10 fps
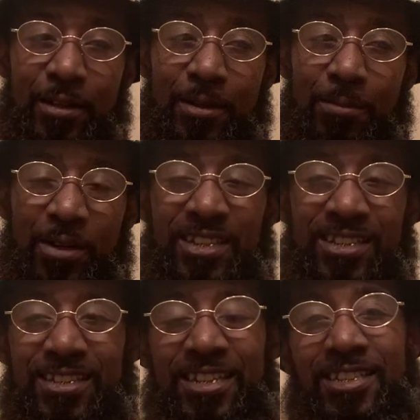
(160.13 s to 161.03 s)
but the
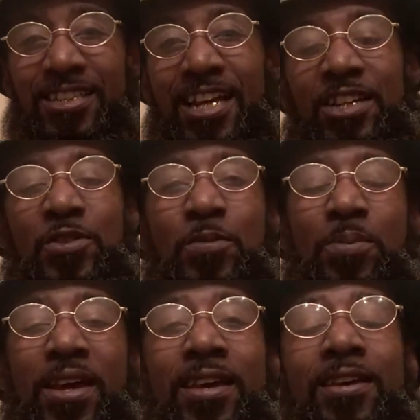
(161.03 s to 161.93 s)
attention that you
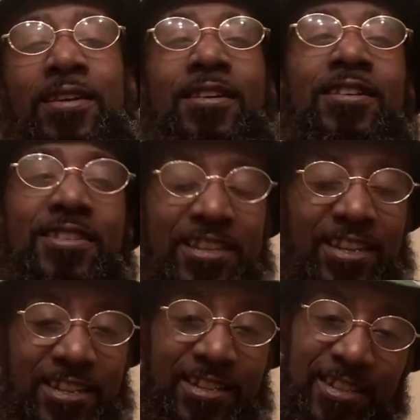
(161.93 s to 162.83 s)
pay
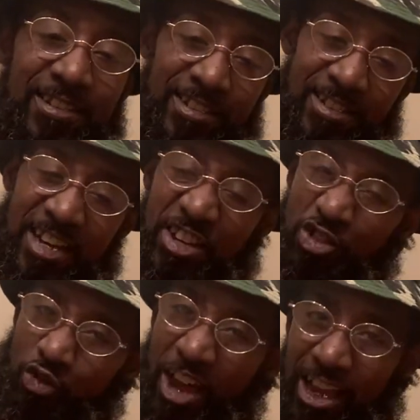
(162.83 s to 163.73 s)
to
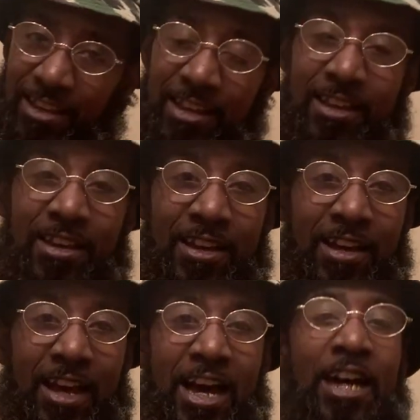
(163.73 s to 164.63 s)
extract it
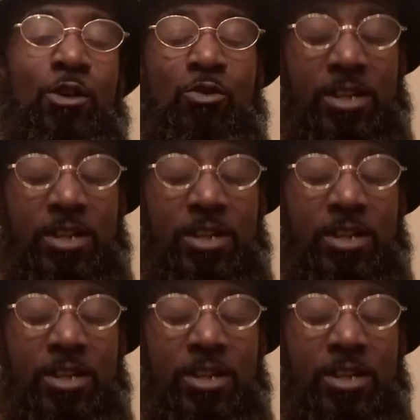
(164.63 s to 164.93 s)
out of what's